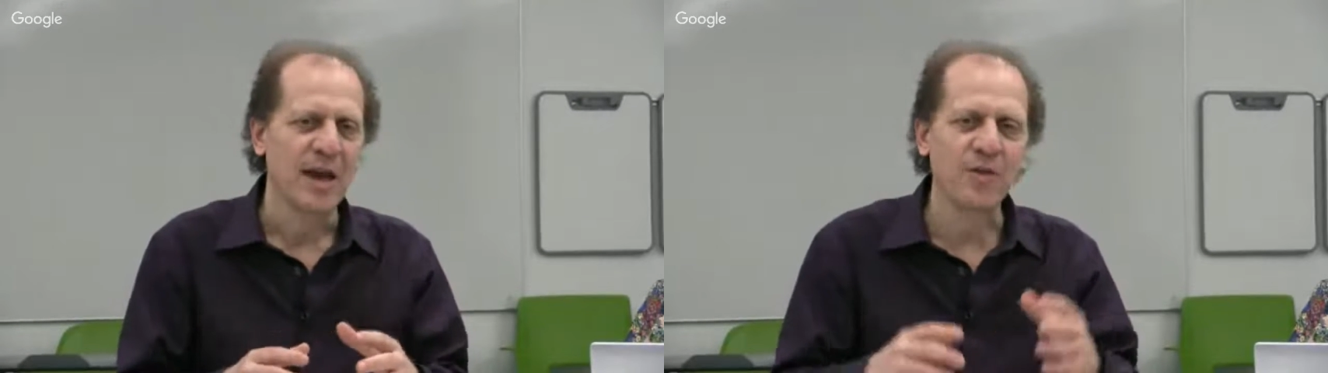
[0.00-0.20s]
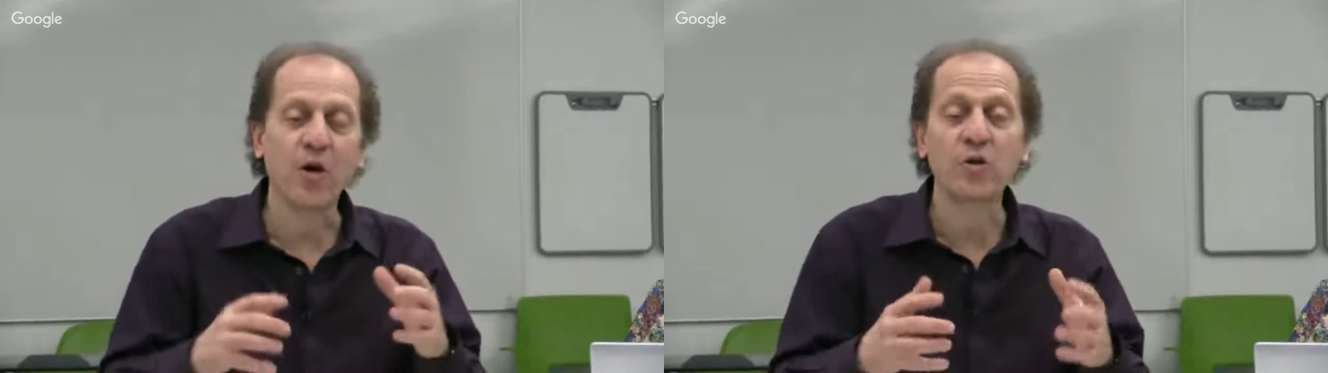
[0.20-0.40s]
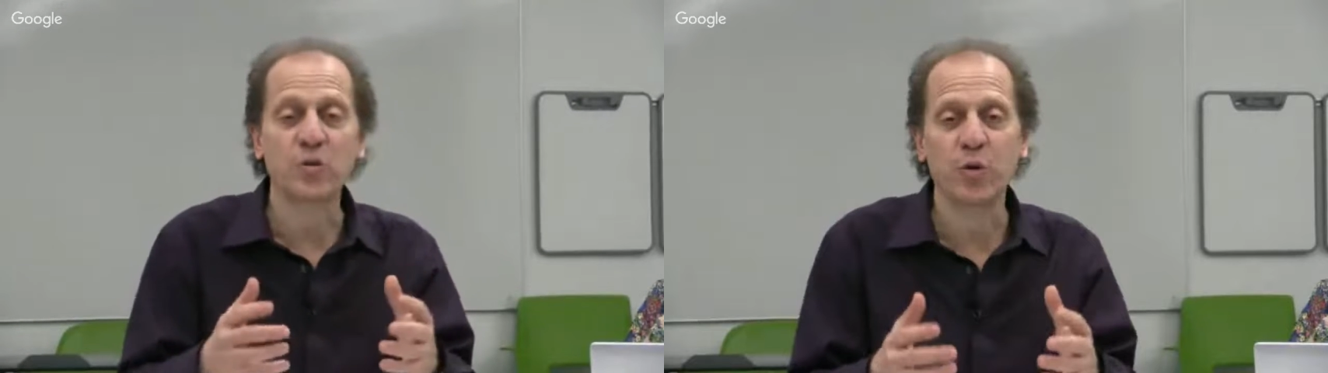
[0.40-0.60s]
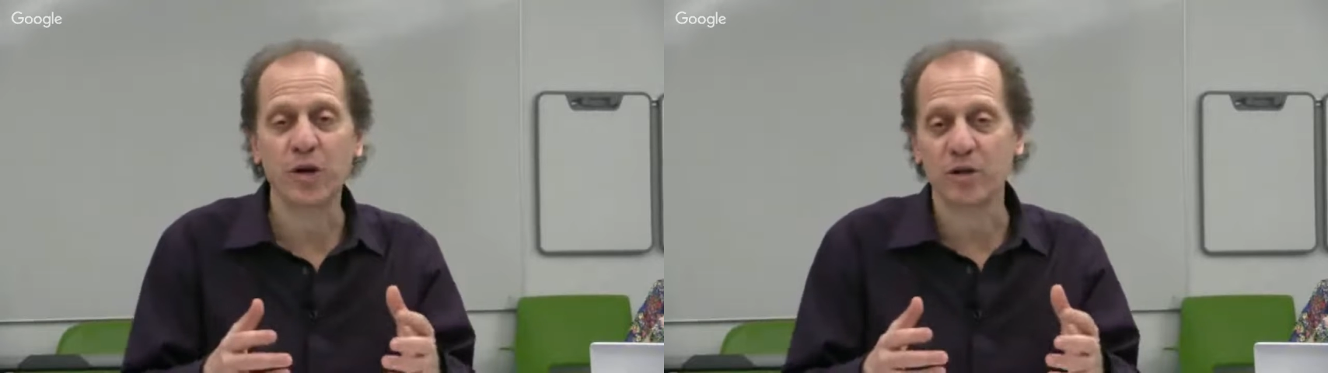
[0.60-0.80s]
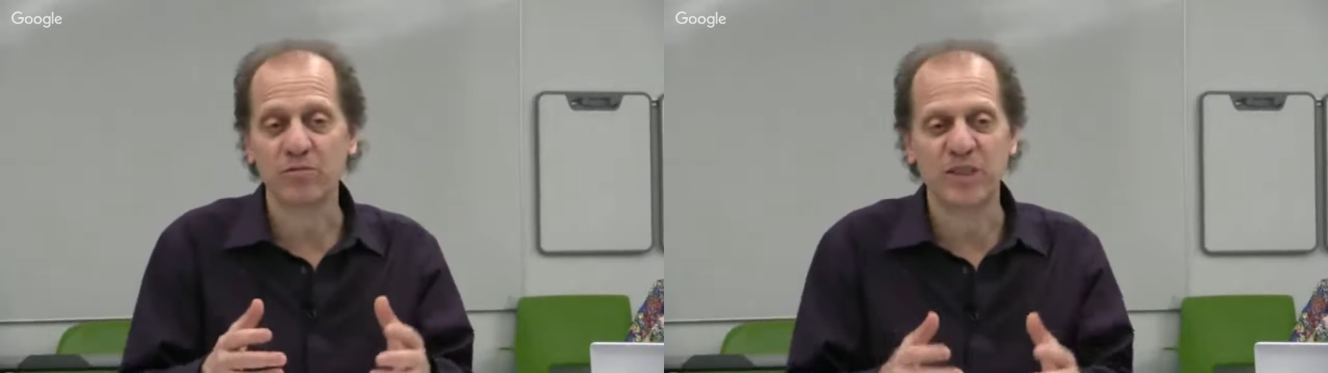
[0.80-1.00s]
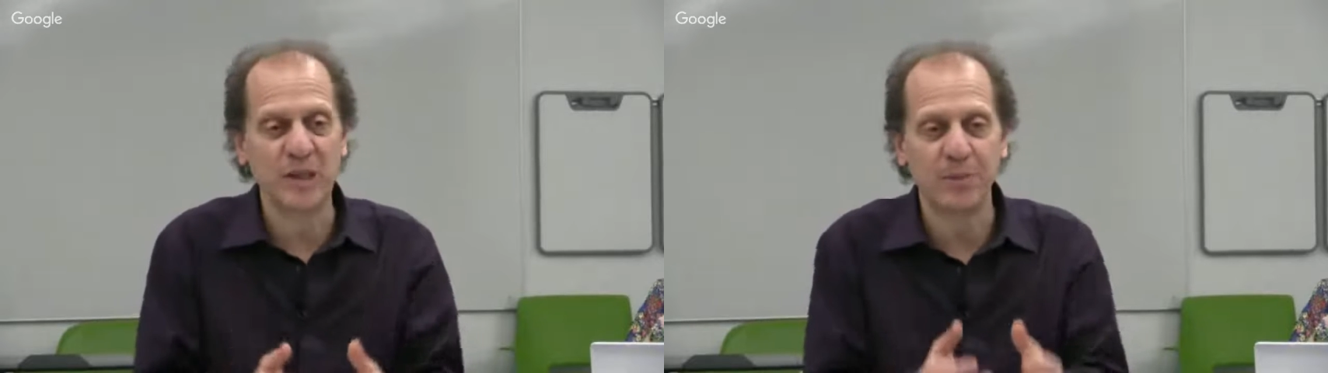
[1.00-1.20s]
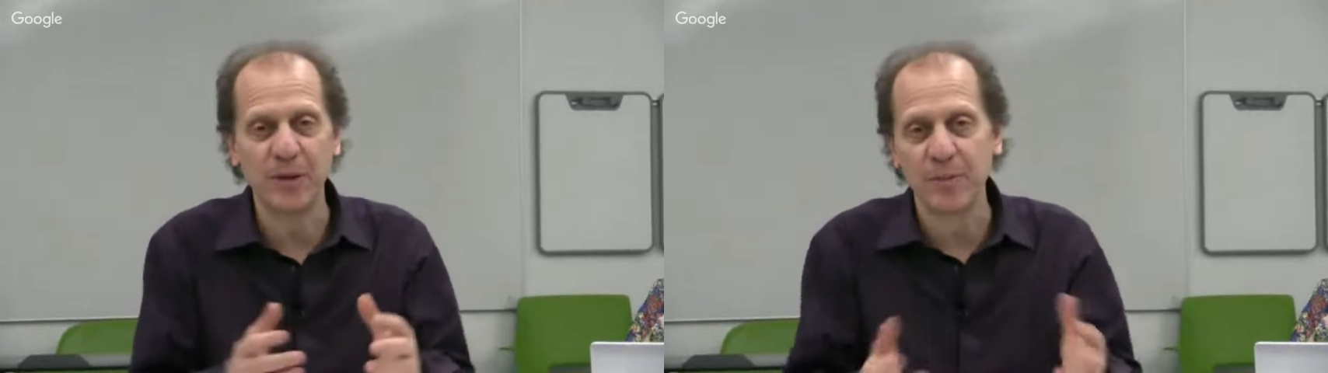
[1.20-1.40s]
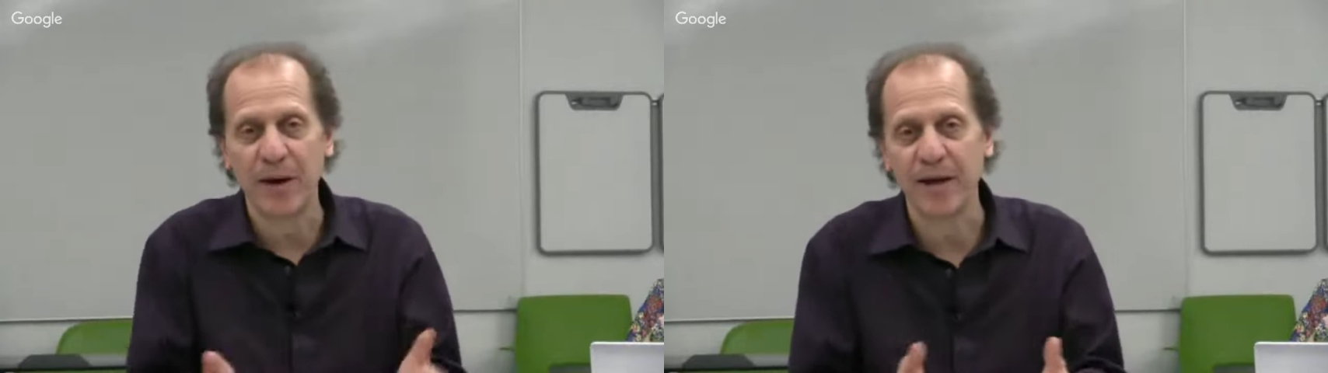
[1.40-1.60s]
And those work
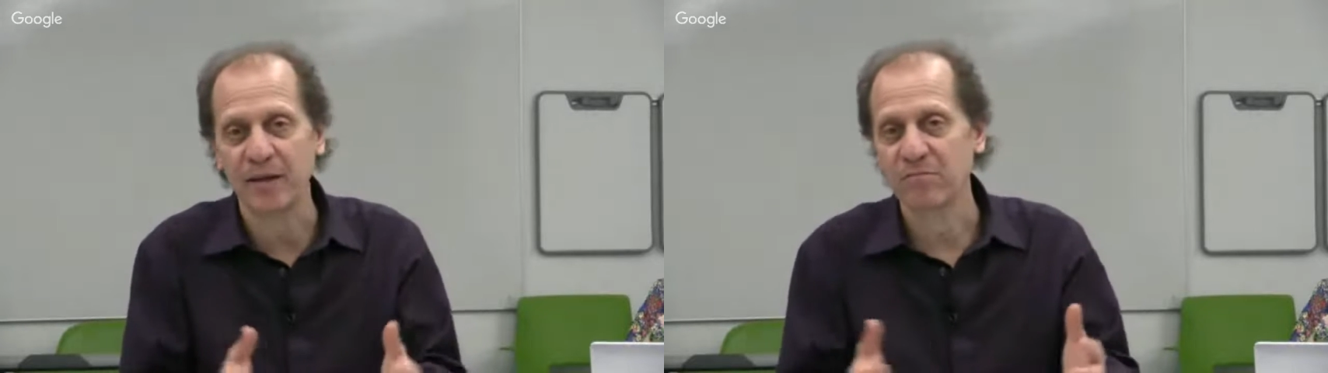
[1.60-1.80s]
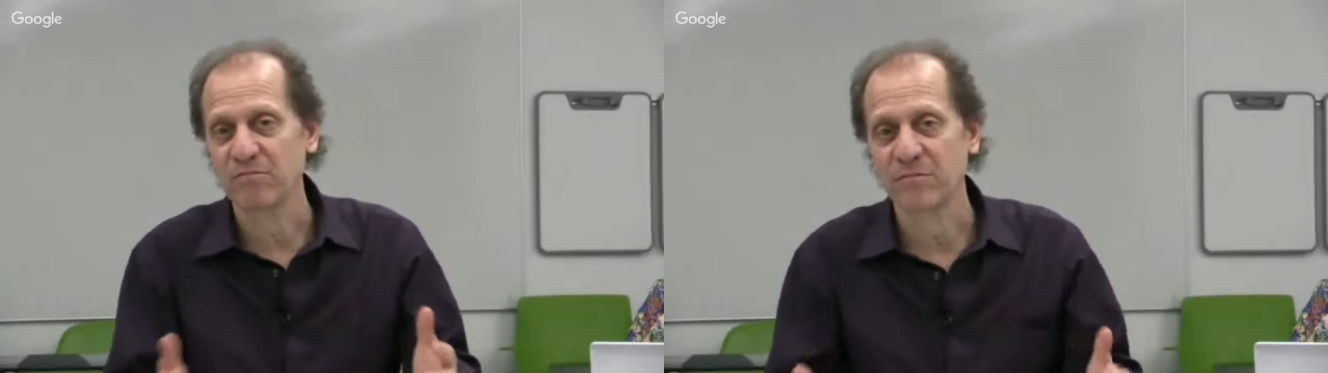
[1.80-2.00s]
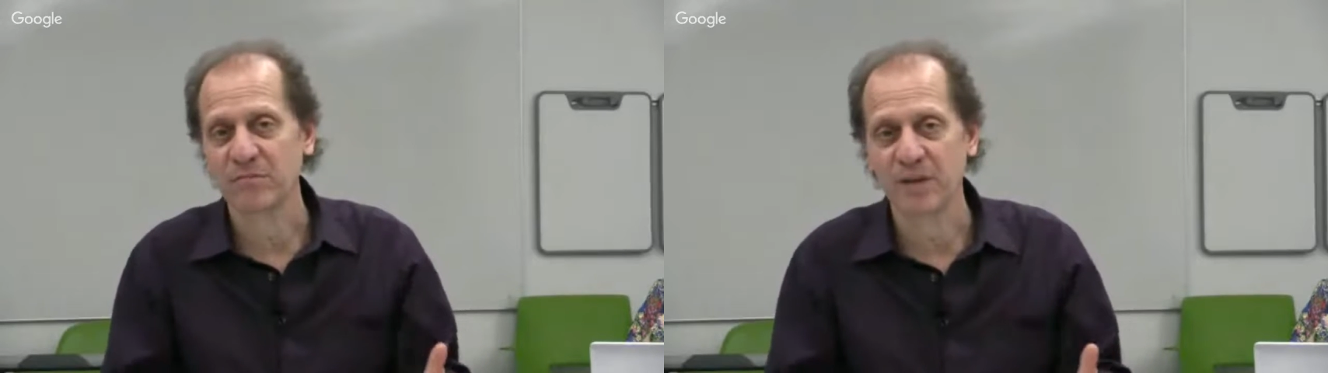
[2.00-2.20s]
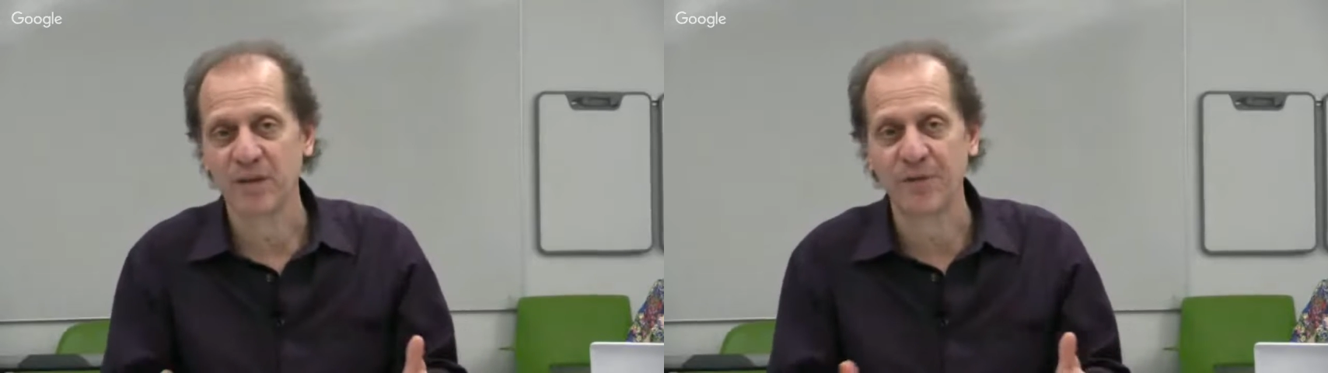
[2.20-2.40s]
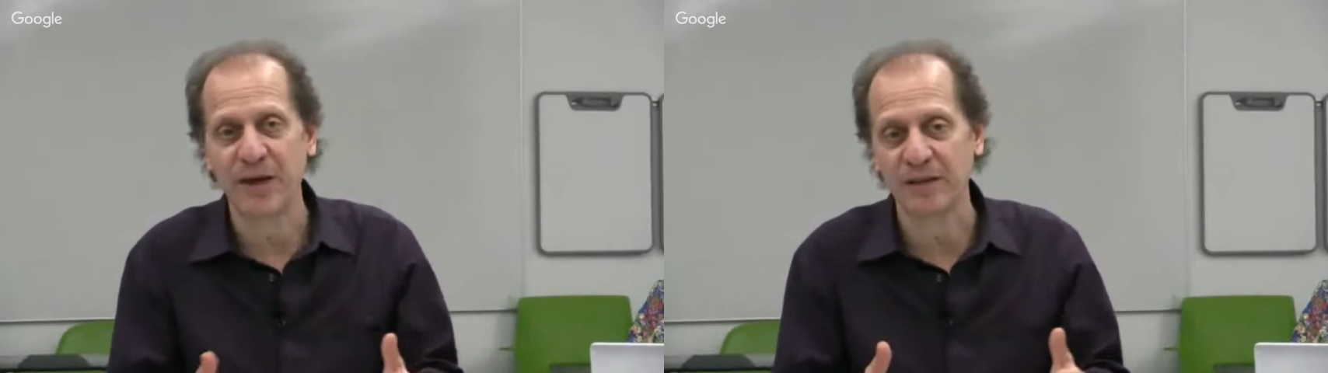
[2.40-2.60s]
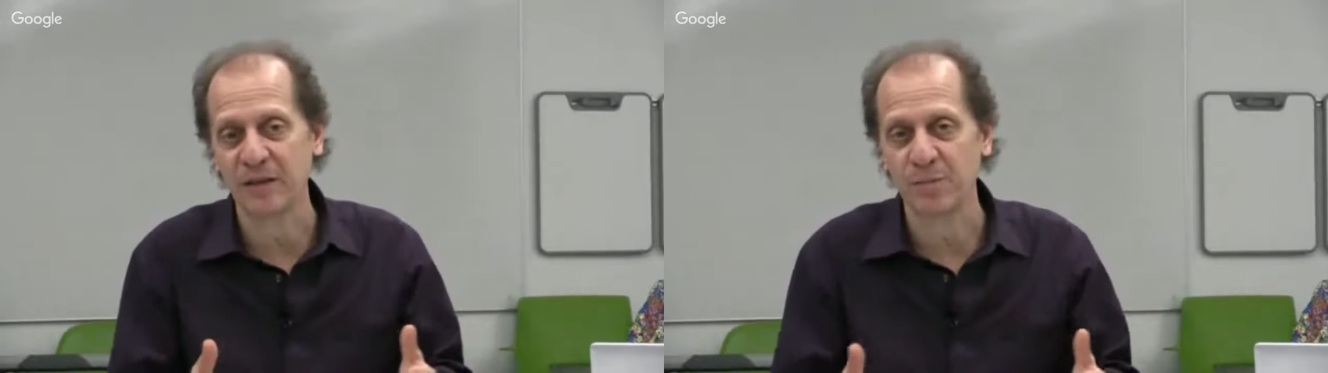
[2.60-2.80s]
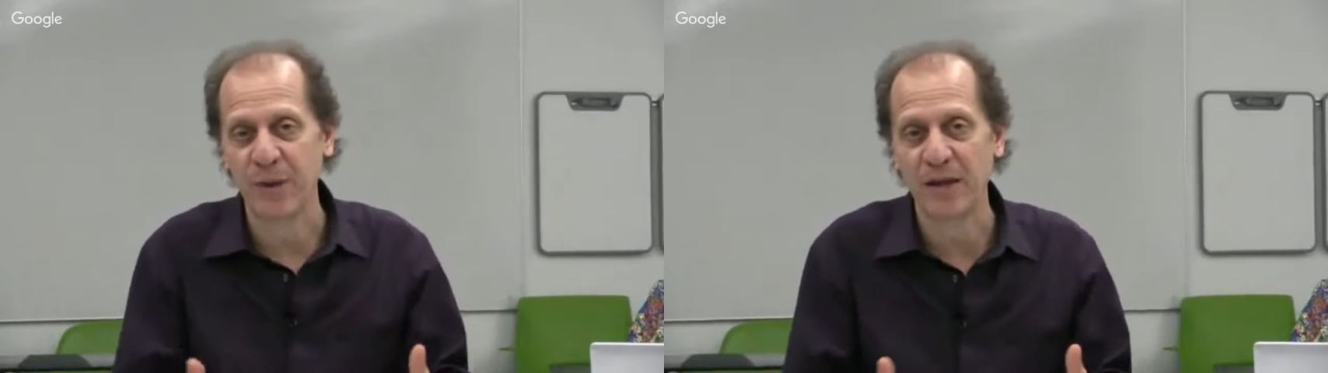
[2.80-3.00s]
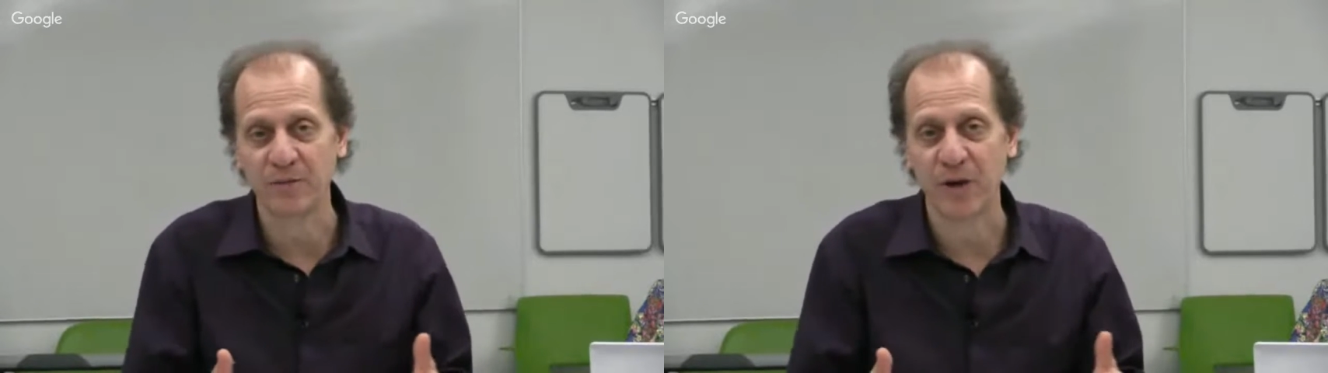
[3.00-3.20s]
simply by affecting
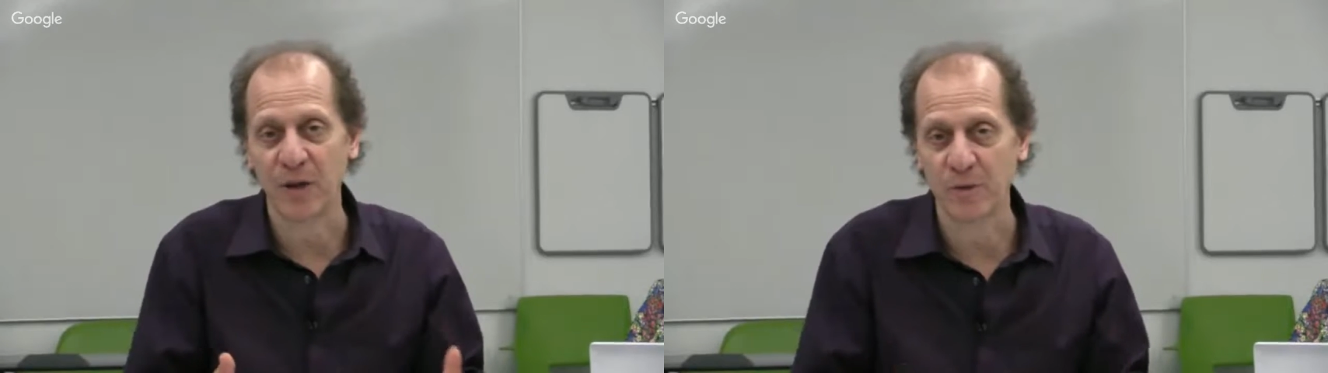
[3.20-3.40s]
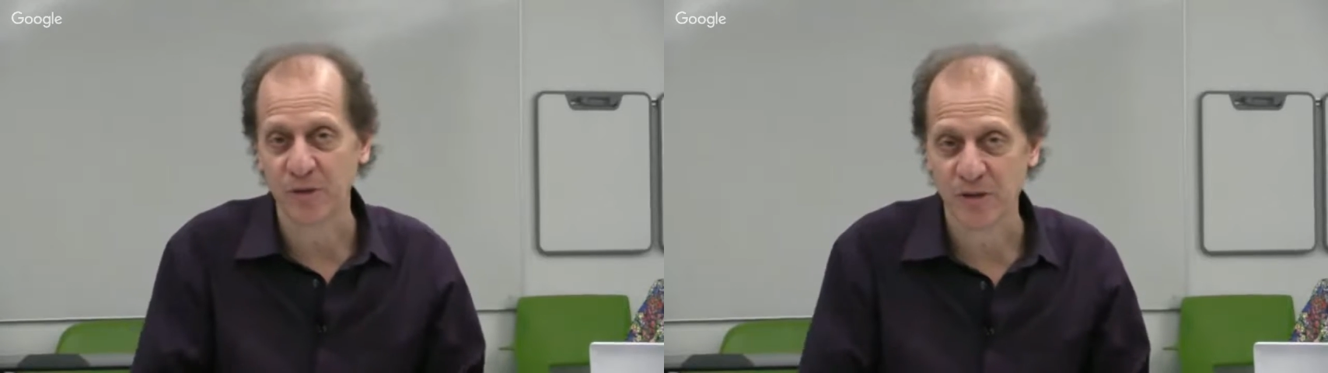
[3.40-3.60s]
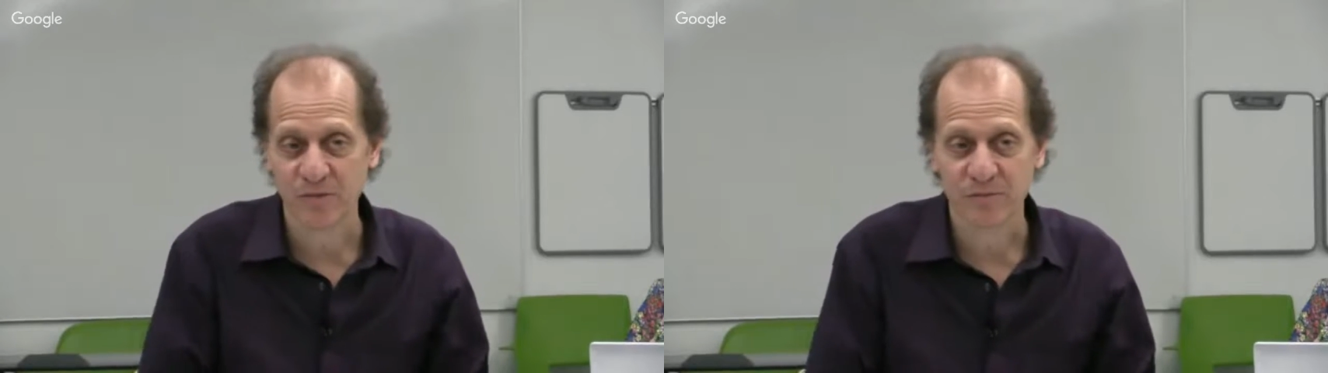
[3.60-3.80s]
pain fibers.